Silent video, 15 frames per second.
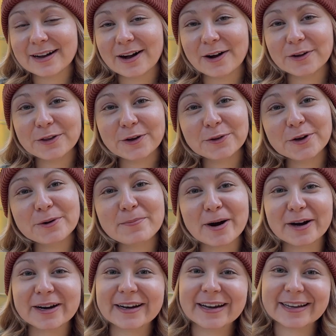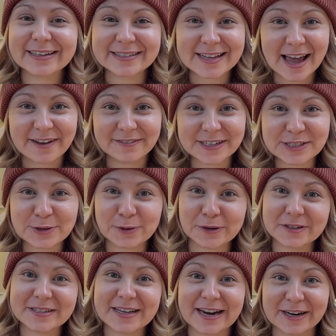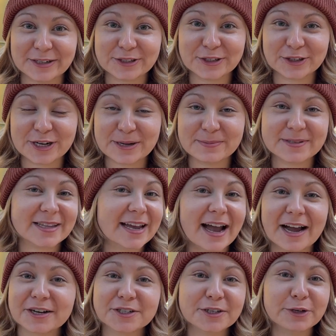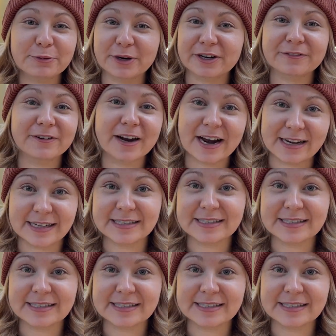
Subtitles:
Although their marketing is heavy towards Airstreams, they actually work for any